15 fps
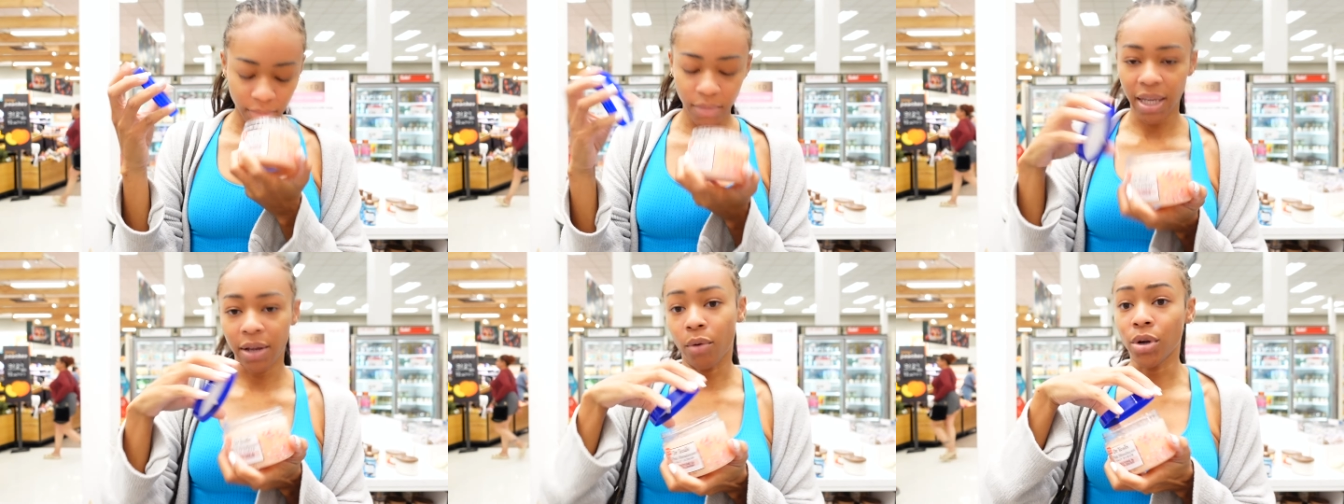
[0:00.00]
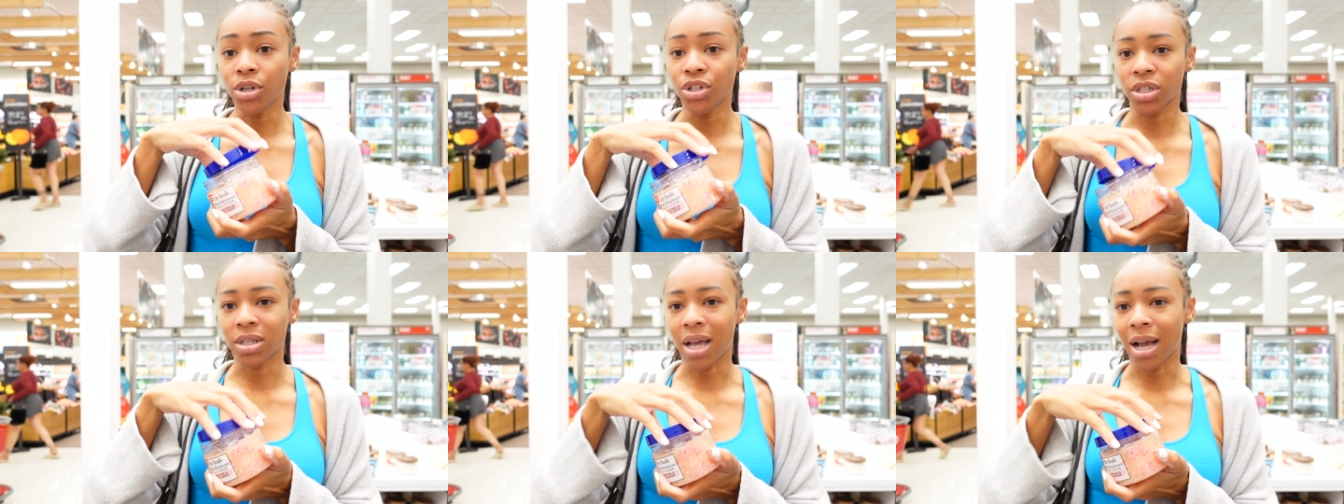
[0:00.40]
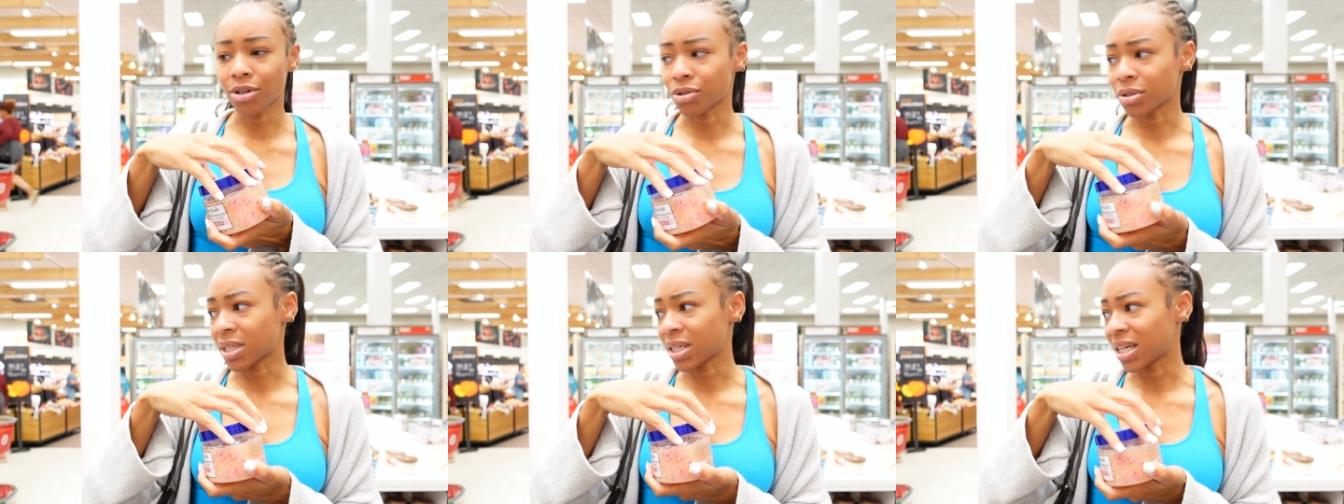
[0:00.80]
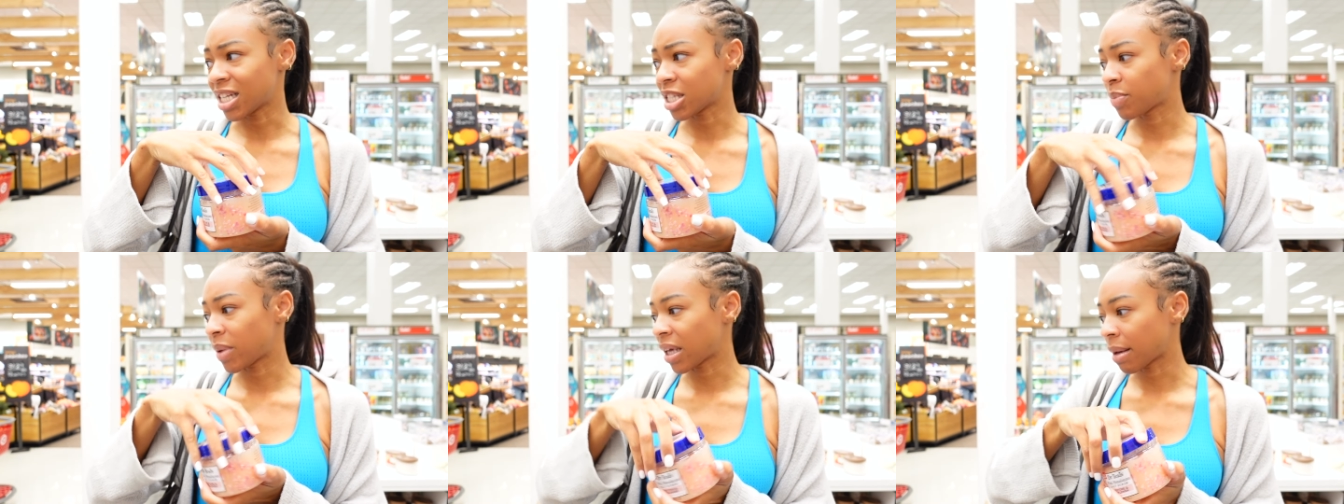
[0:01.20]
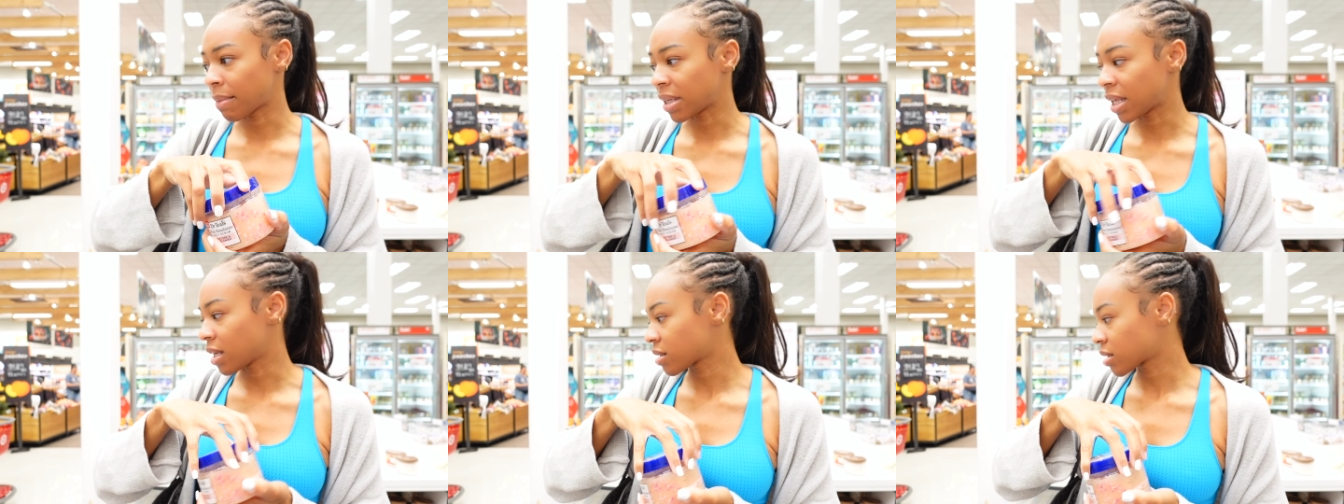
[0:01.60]
like oranges actually, and it's pink
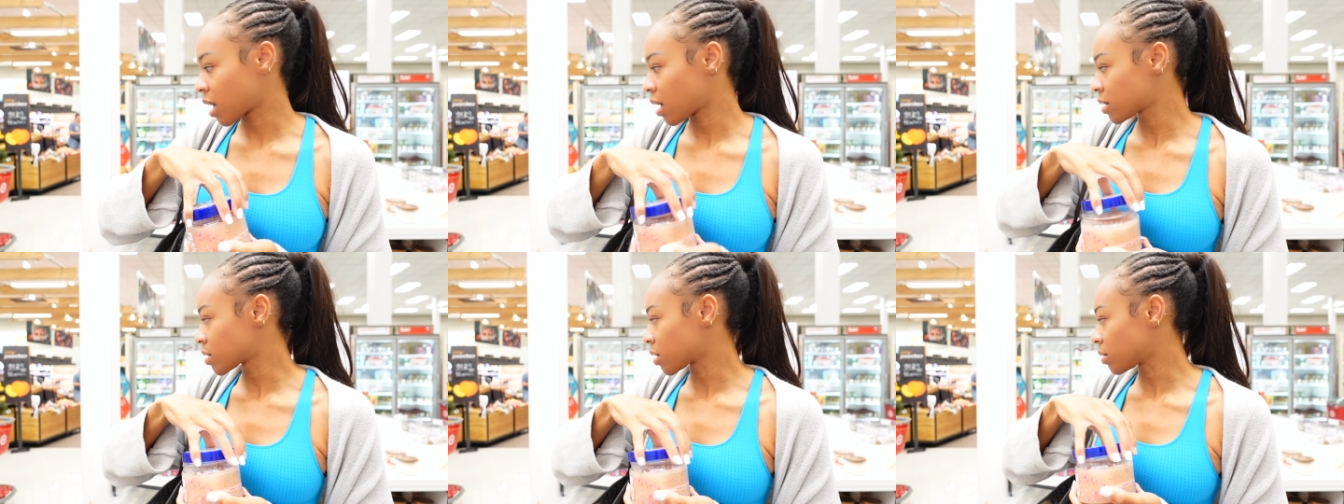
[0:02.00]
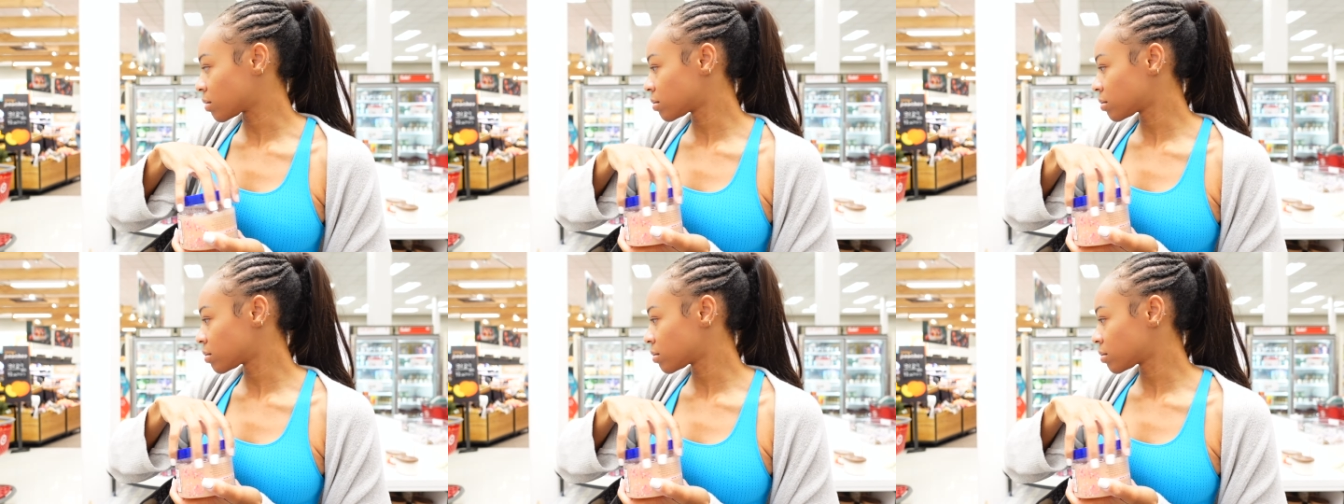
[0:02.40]
Himalayan salt. So.